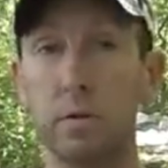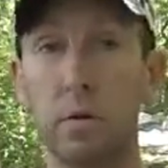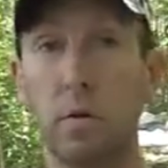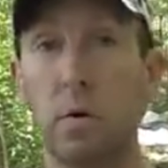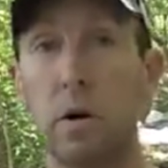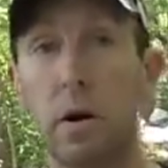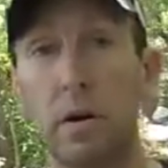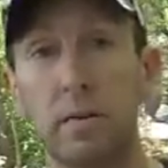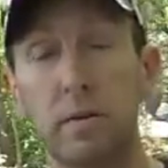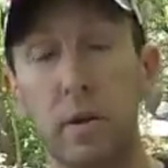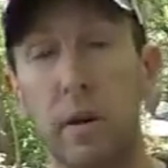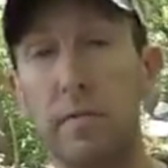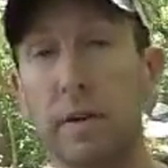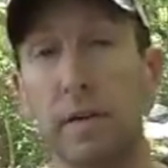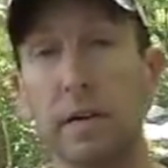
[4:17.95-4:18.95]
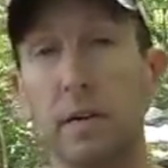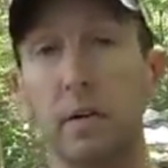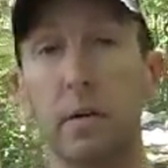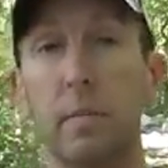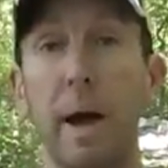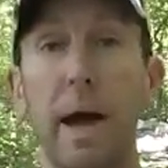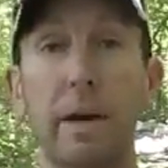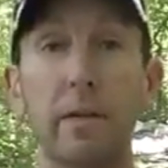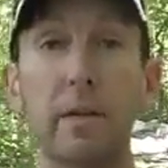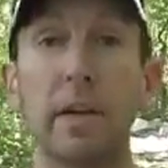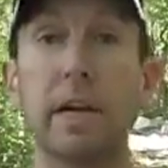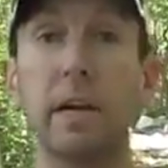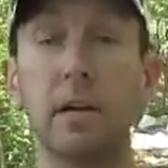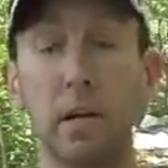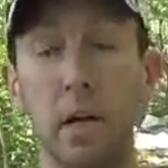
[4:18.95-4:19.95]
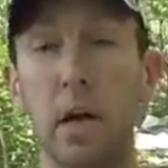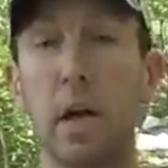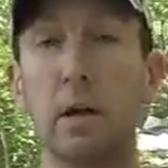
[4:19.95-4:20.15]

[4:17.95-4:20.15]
or scuffing the back of their heel.